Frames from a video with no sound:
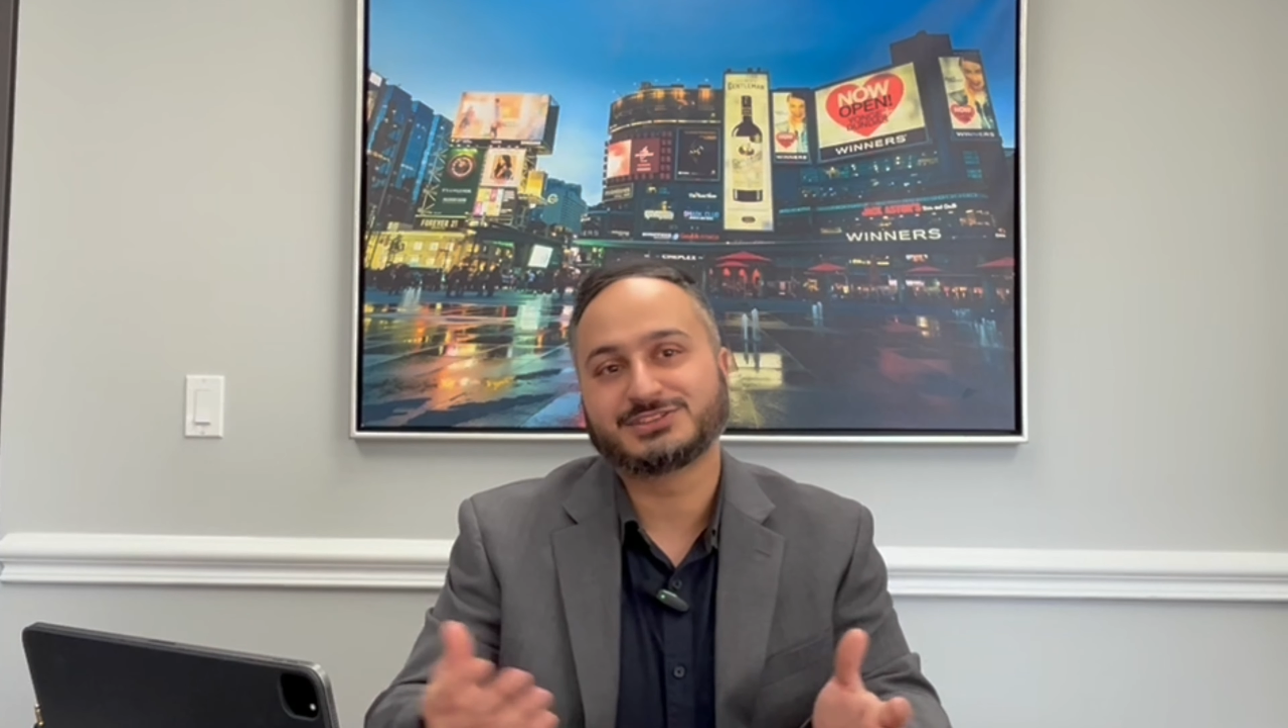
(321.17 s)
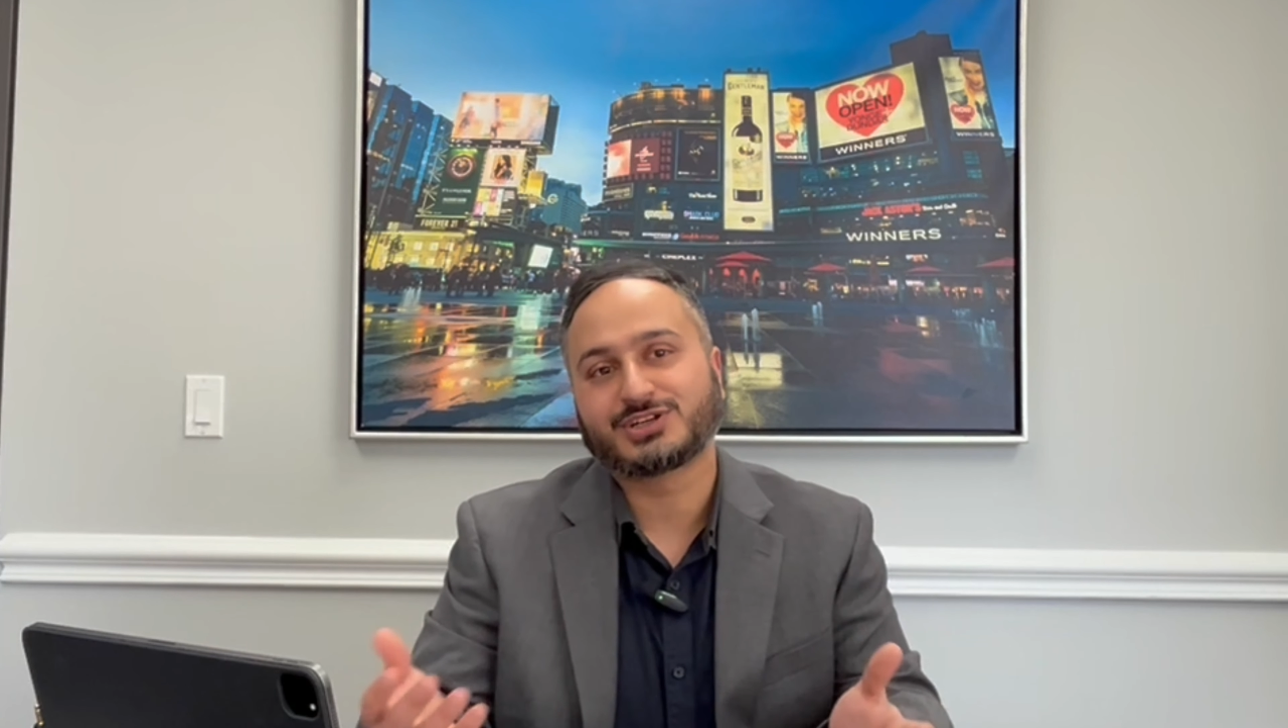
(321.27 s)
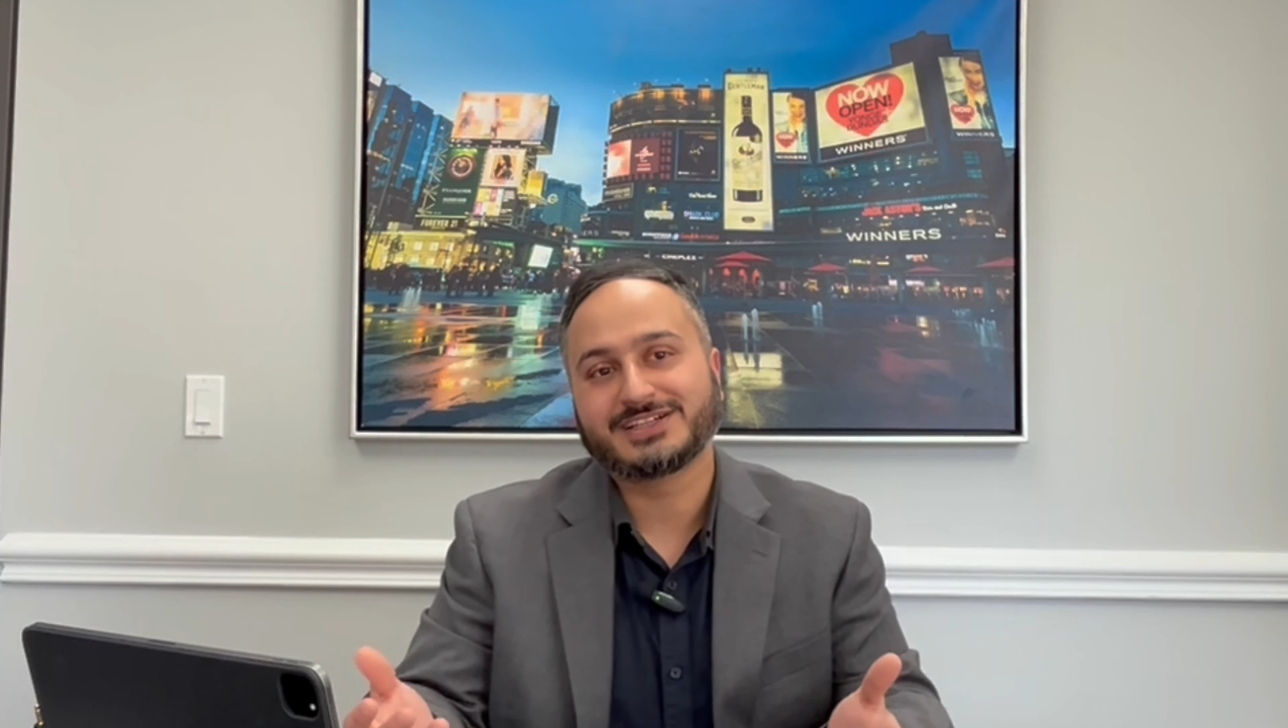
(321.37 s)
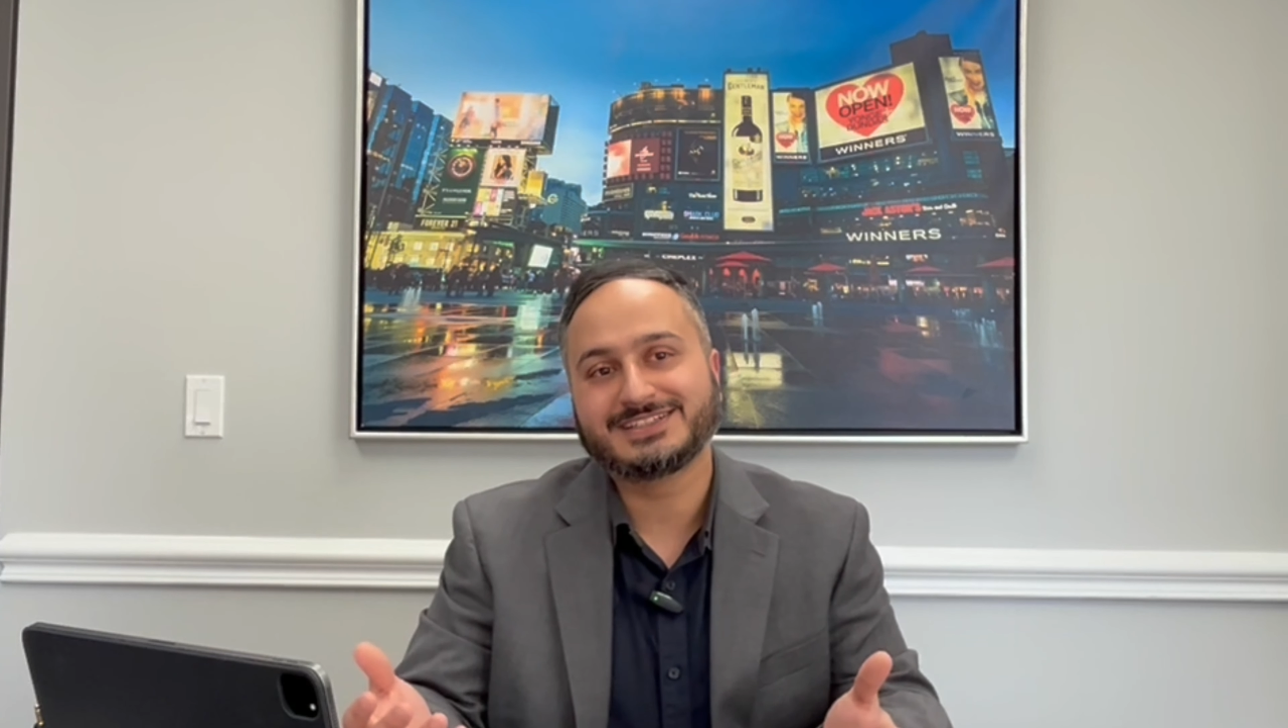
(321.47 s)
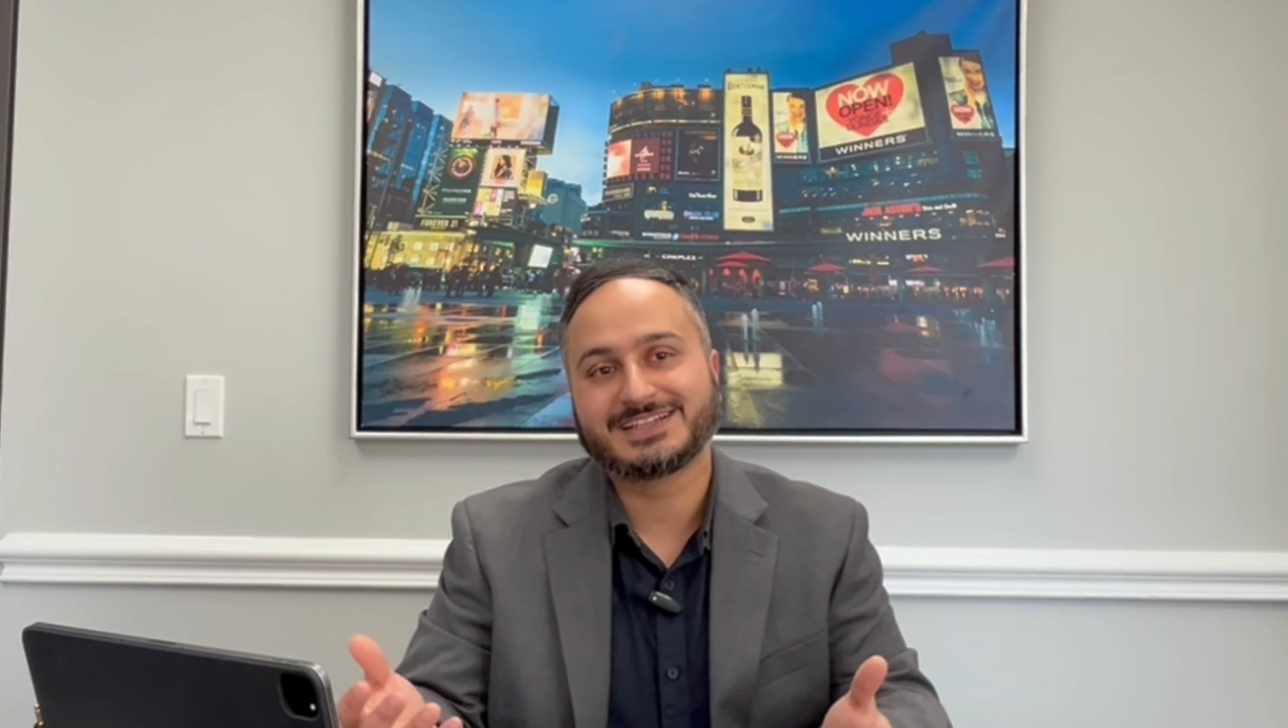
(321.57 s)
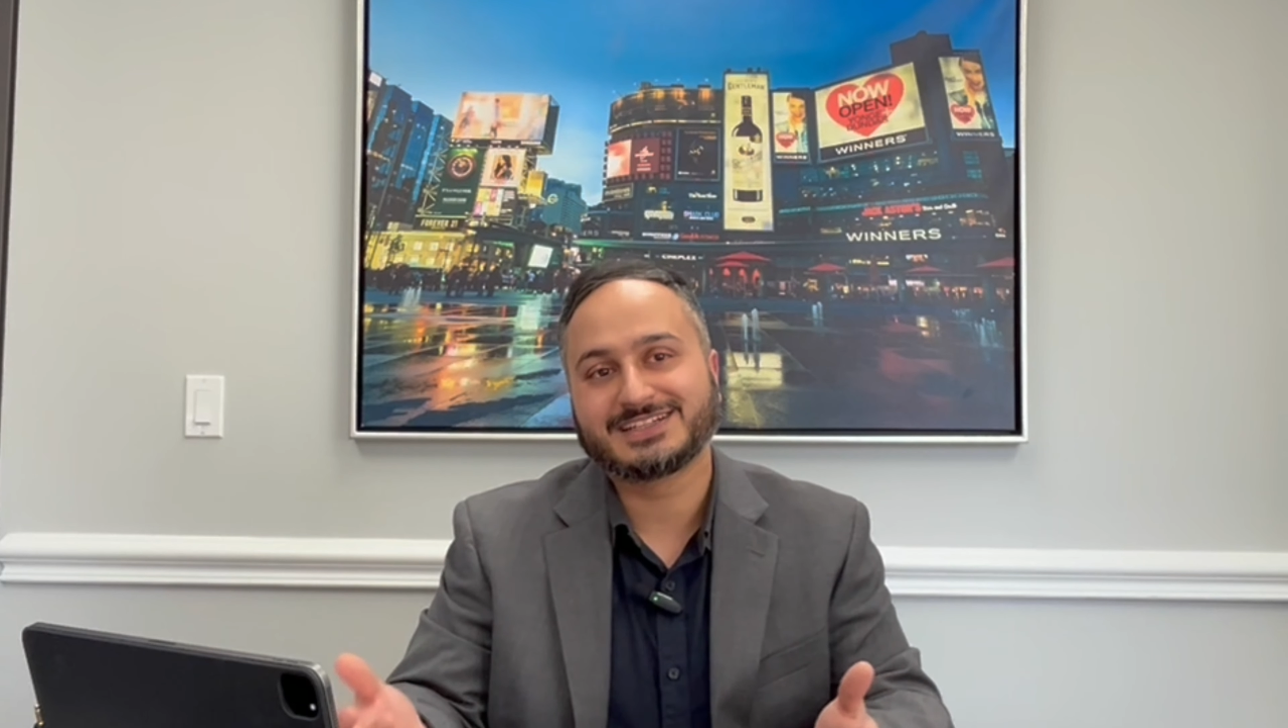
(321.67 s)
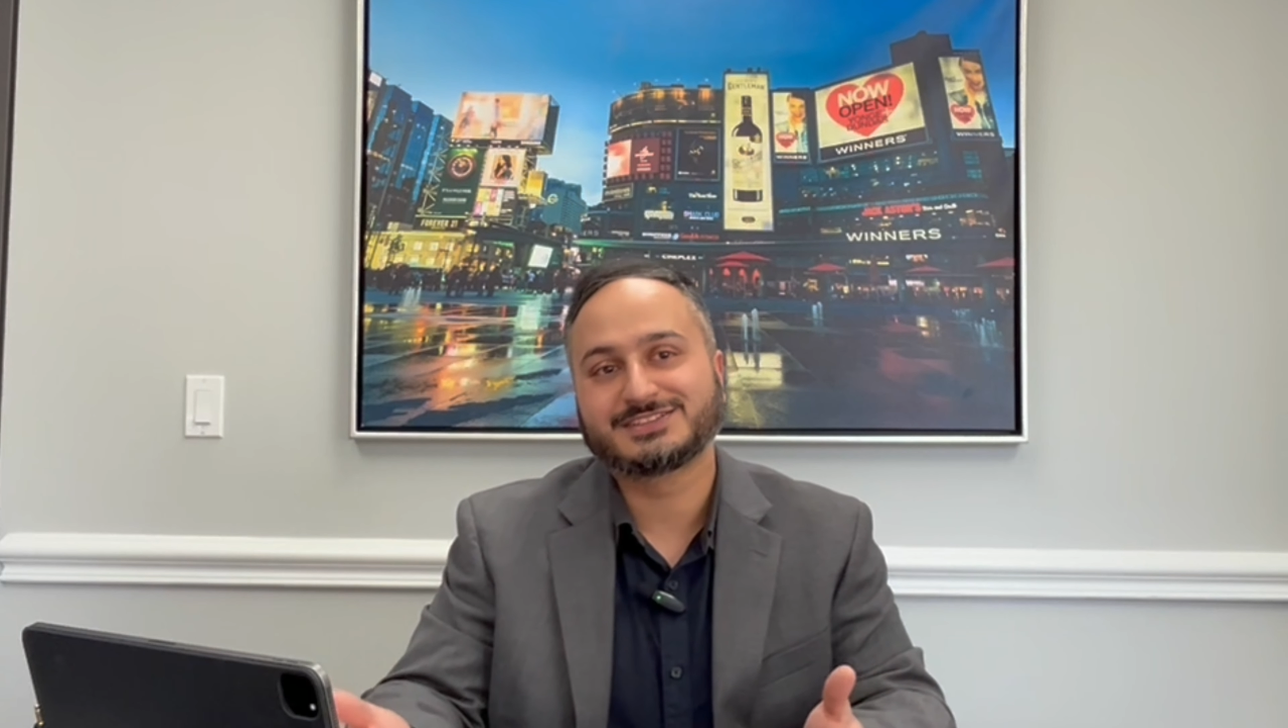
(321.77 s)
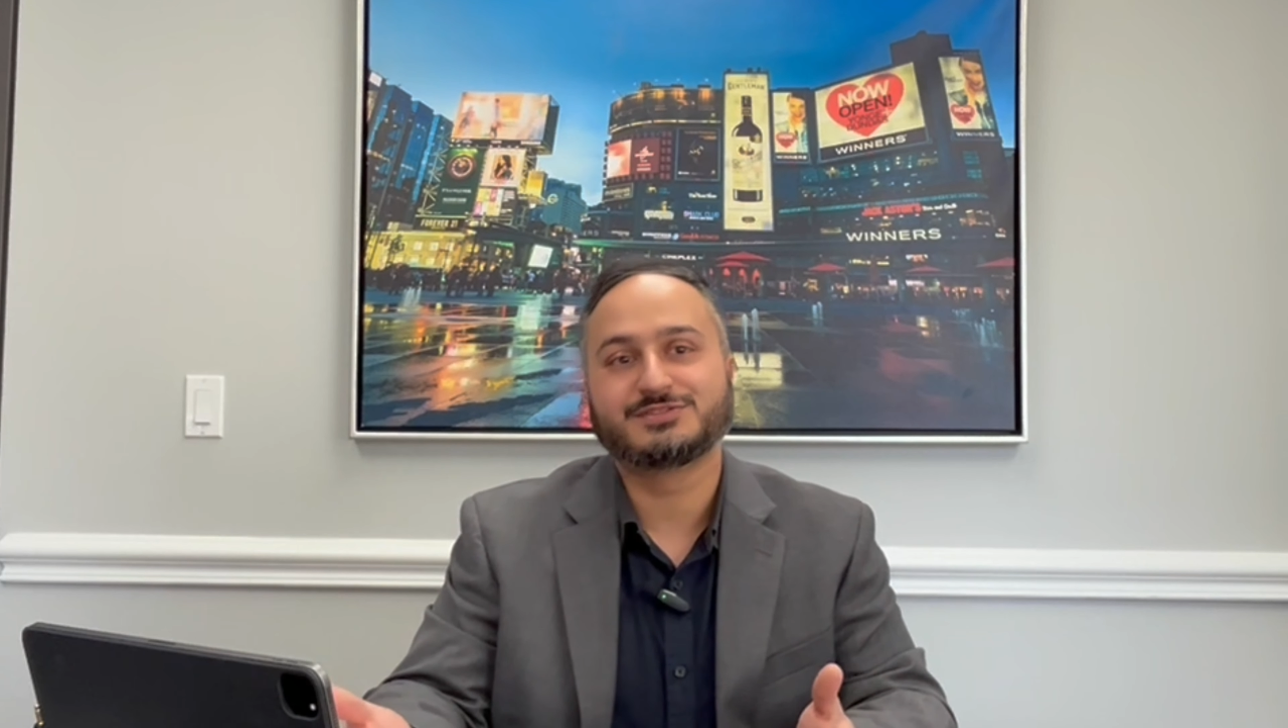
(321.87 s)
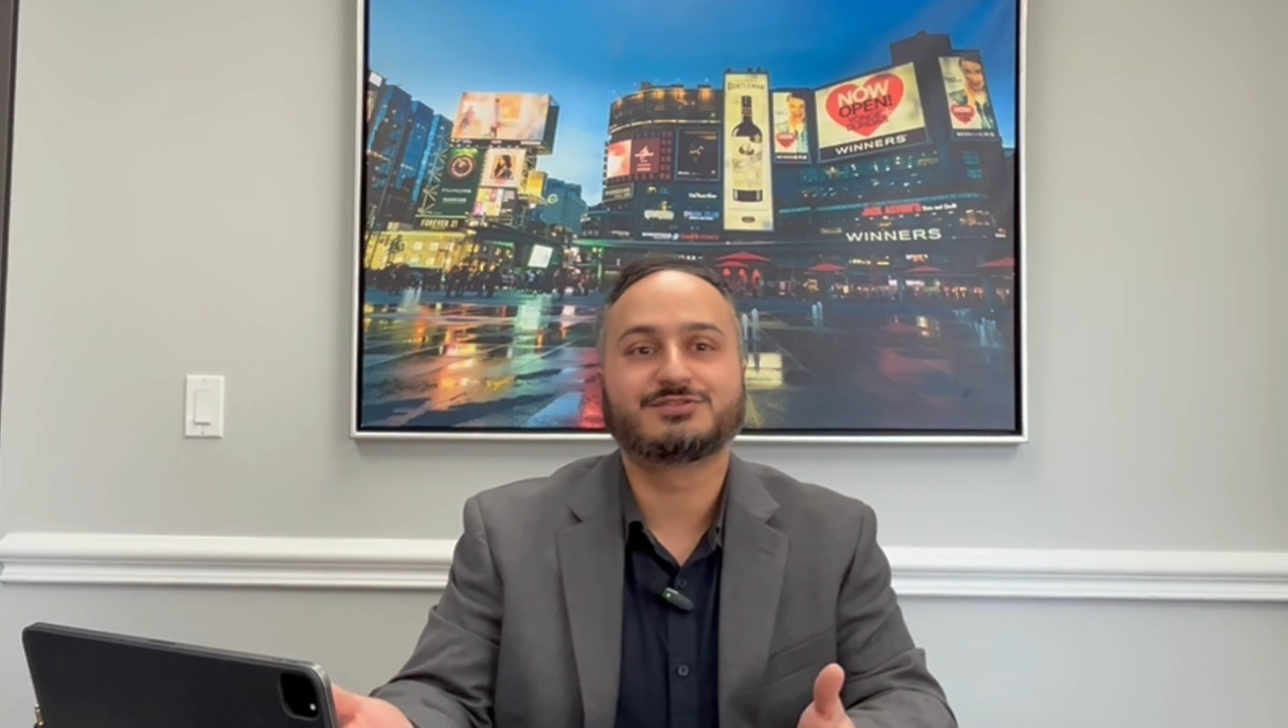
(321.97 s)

try to get